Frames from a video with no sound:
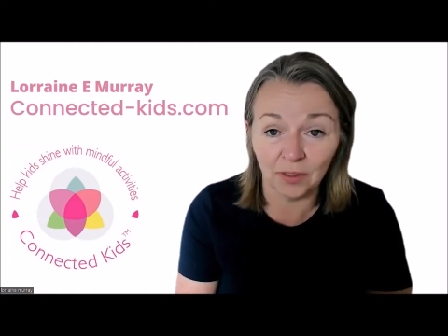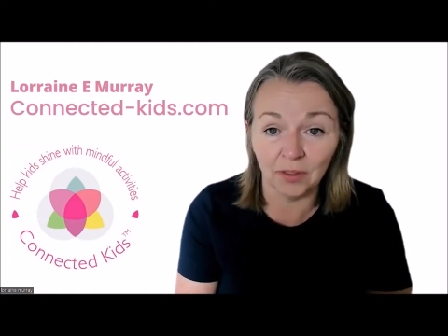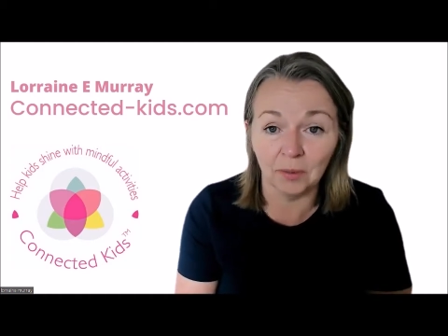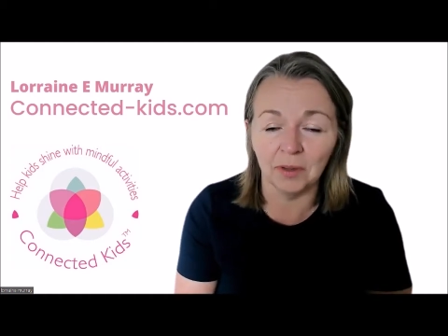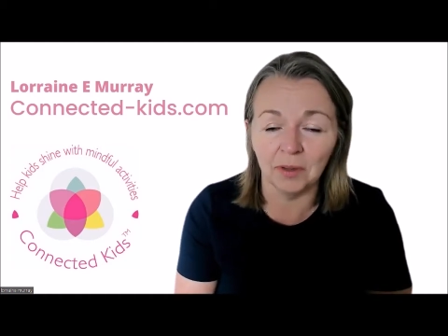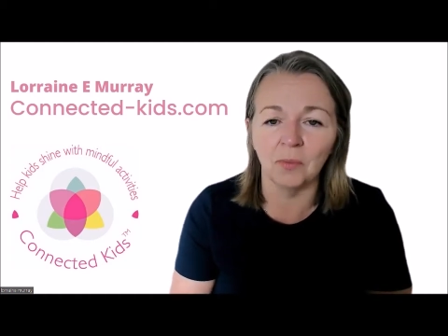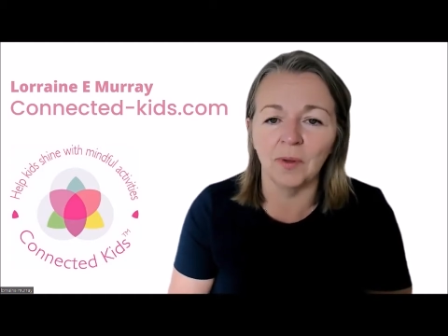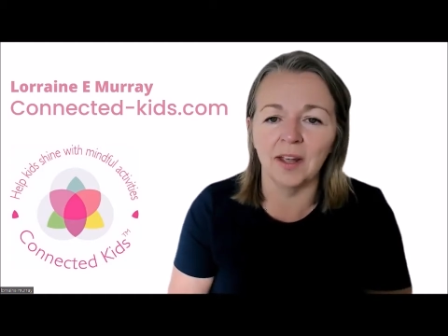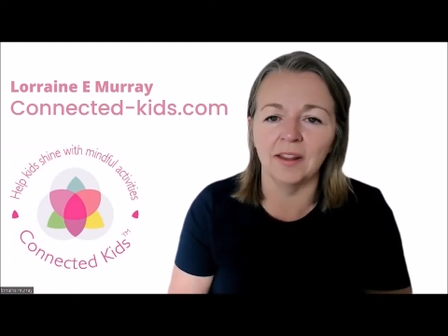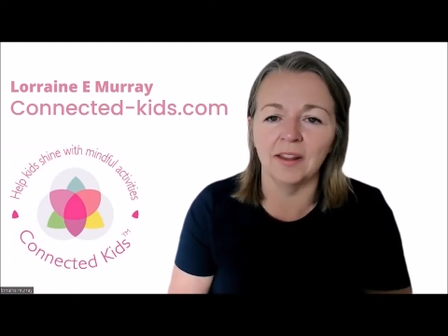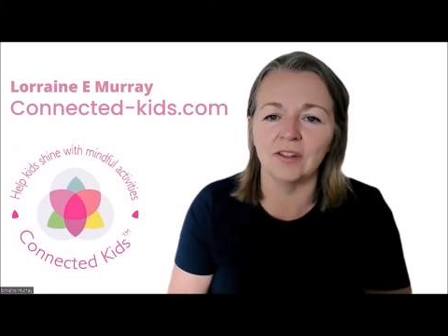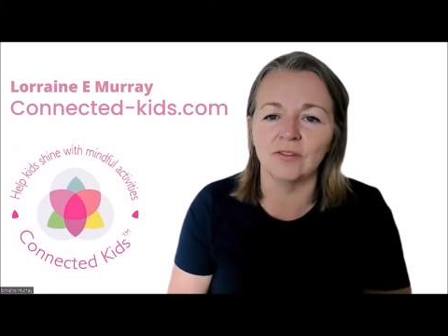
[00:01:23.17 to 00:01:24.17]
with them in a
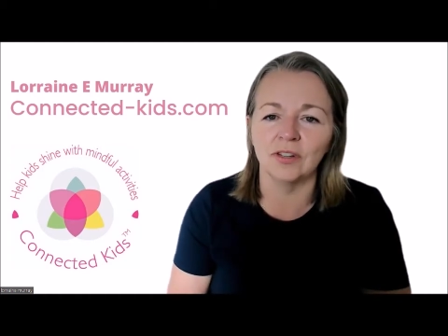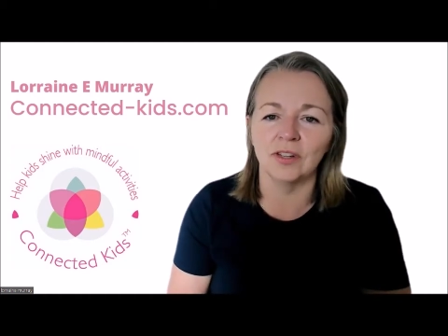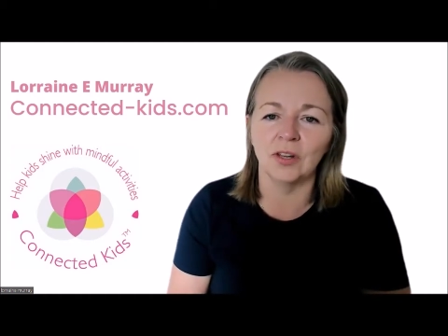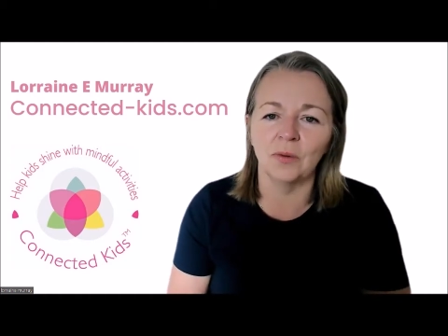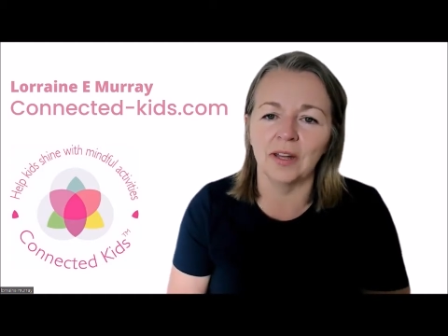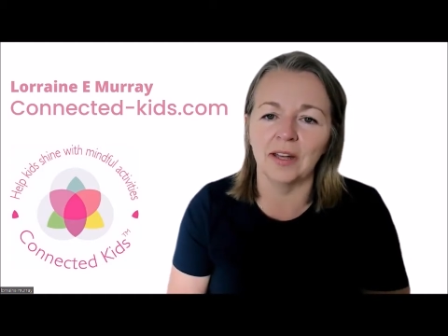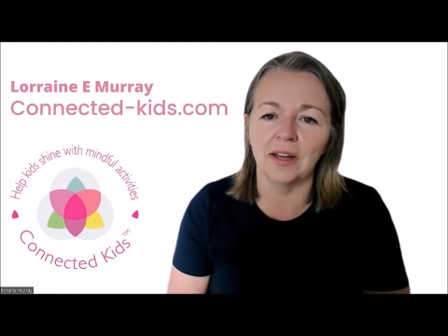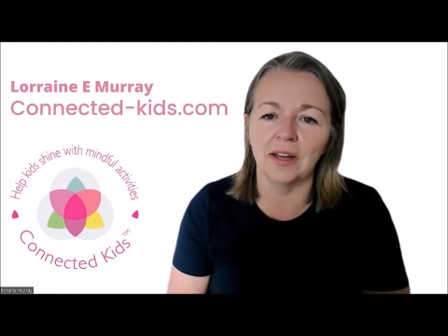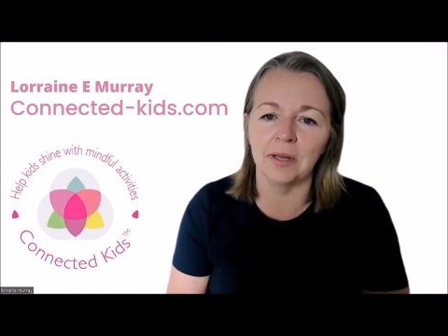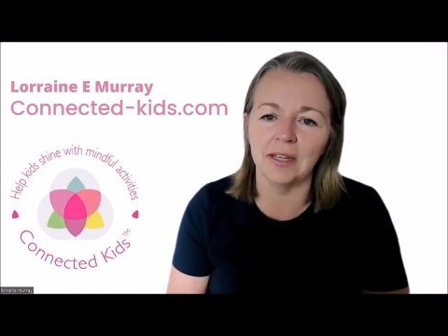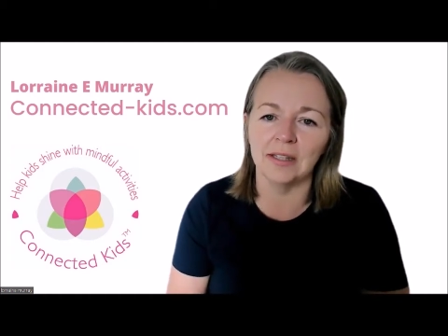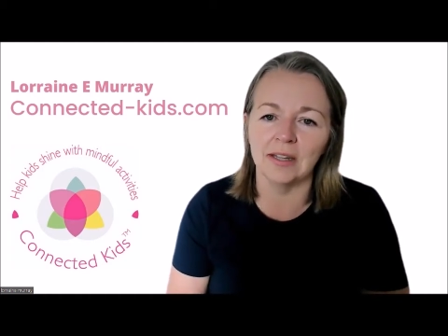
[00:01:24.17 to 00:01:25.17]
way that's really quite
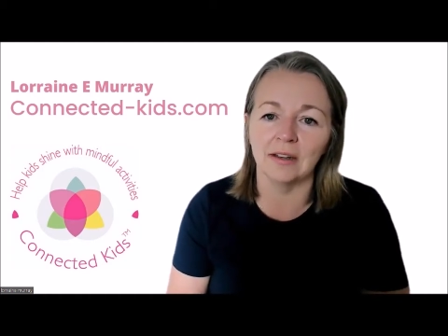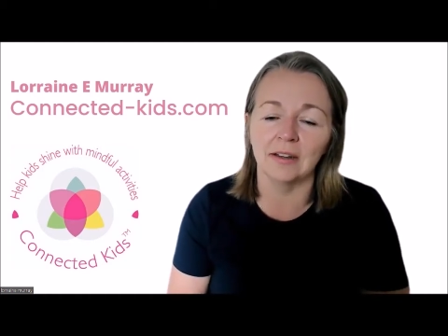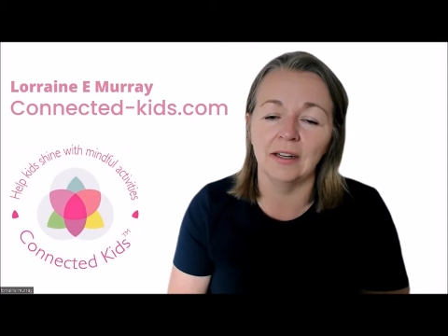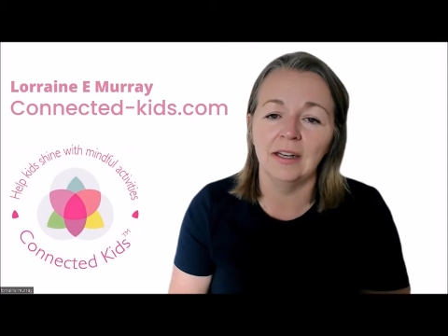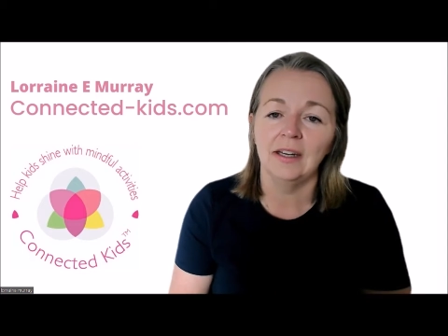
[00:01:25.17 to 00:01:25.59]
amazing.